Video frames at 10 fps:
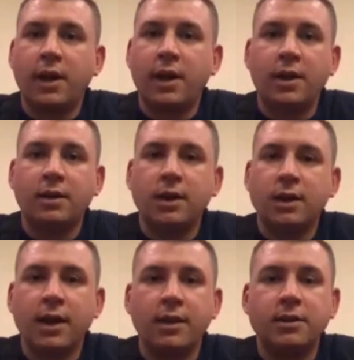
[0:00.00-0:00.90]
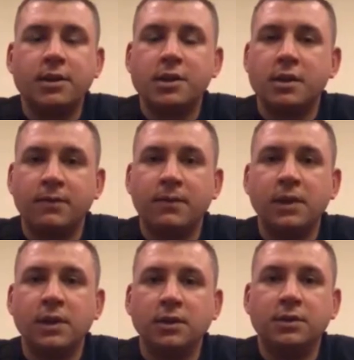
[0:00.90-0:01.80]
And again, just the
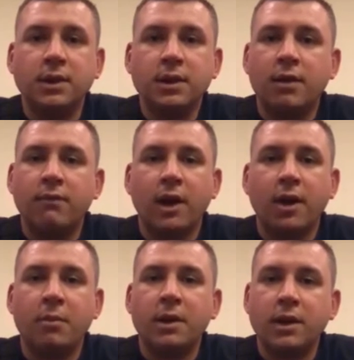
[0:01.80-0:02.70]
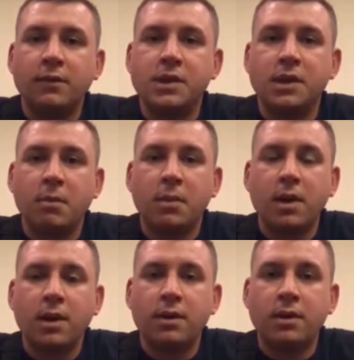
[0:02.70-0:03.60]
field environment gives them
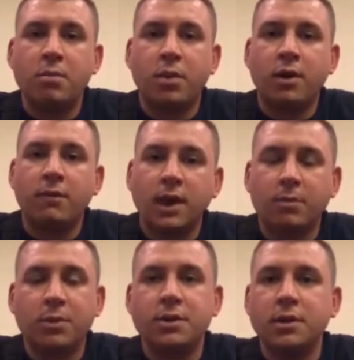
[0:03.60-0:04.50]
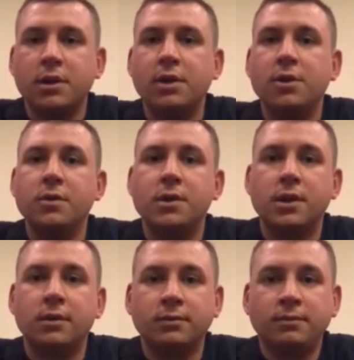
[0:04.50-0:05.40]
the perfect opportunity to do
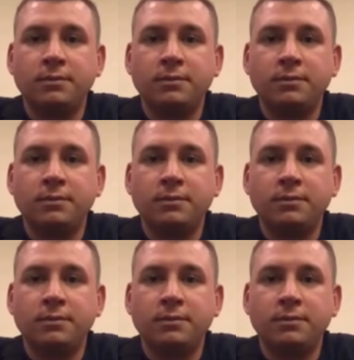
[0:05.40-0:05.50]
so.